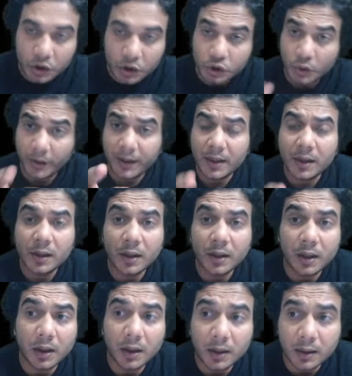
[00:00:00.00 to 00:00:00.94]
So in
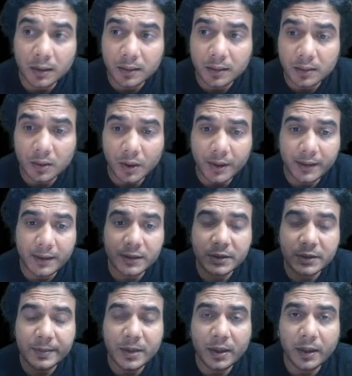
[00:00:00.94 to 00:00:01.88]
coordinate
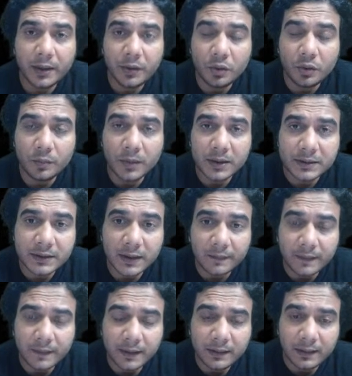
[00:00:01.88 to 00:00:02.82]
geometry, you must
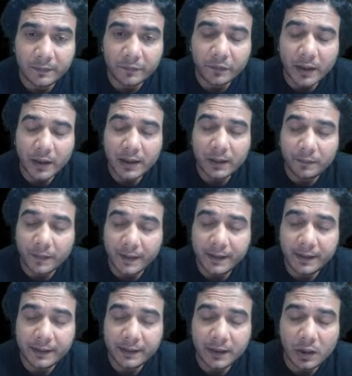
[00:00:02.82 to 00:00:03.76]
have, while
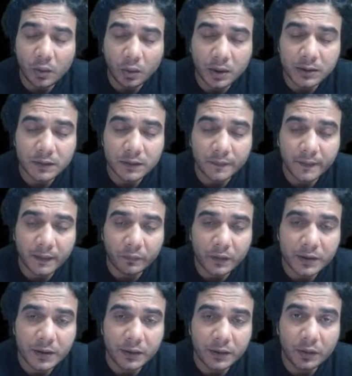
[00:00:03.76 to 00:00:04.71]
finding the locus of an
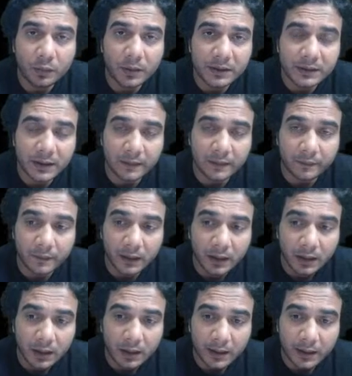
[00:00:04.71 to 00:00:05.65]
equation, you must have
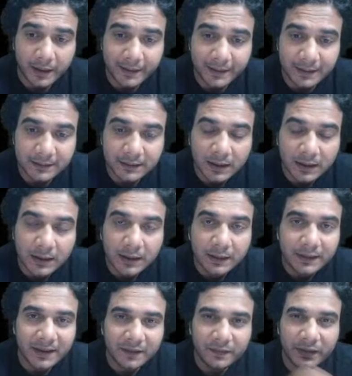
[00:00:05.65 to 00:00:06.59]
heard this,
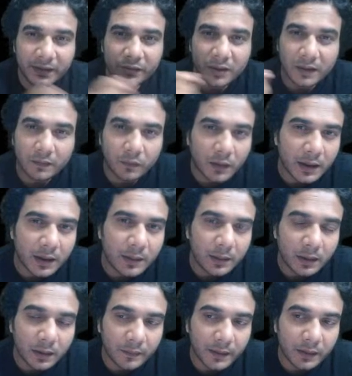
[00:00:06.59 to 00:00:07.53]
that when you have one
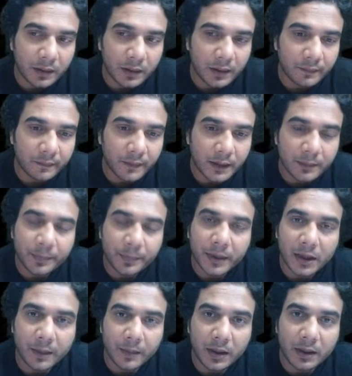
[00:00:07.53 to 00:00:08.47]

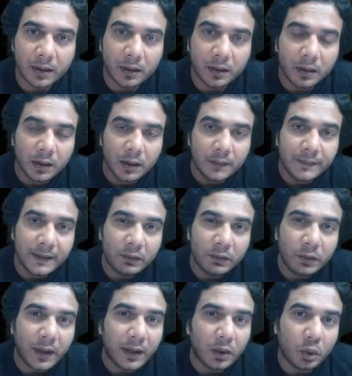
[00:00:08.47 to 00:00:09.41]
parameter, then
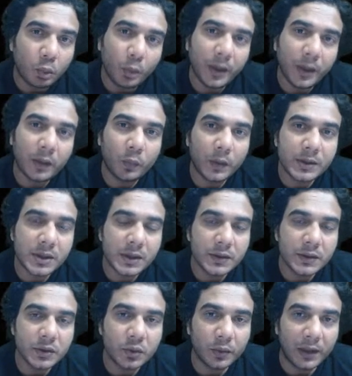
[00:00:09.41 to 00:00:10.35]
you need two
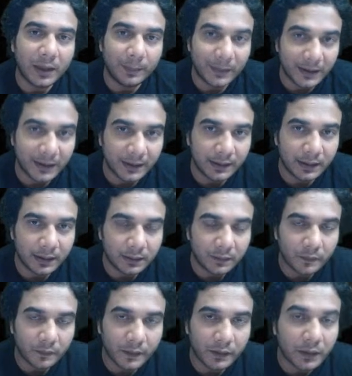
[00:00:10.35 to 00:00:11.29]
equations to eliminate it.
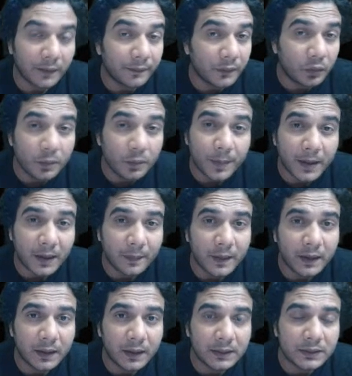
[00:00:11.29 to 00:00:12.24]
When you have two
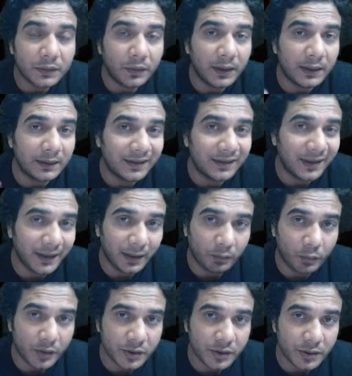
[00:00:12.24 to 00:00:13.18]
parameters, you need three
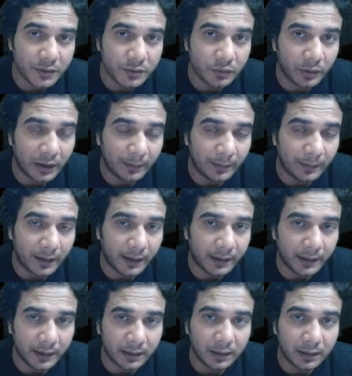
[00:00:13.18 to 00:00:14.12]
equations to
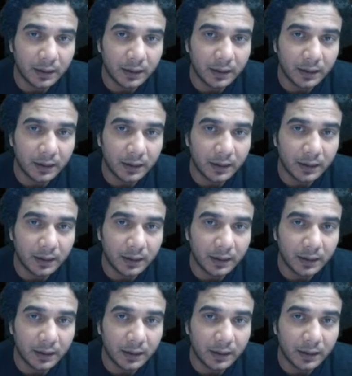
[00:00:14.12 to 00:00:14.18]
eliminate it.